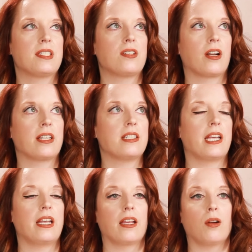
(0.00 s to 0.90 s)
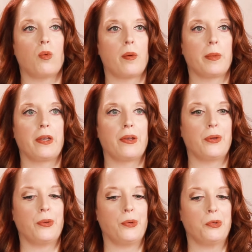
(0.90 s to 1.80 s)
started dating a woman
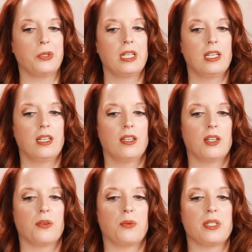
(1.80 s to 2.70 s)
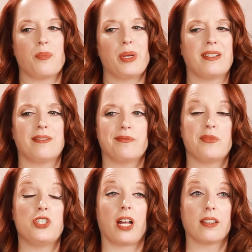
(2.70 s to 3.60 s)
who was a bit
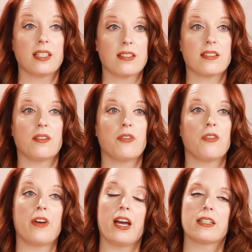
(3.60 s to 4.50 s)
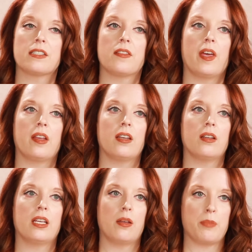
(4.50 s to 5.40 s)
jealous of the fact that
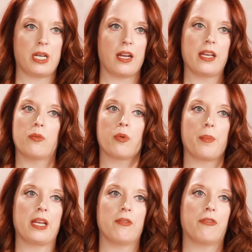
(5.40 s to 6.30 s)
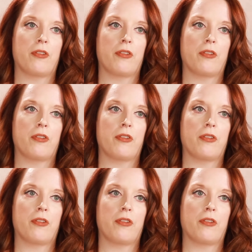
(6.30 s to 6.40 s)
him and I had remained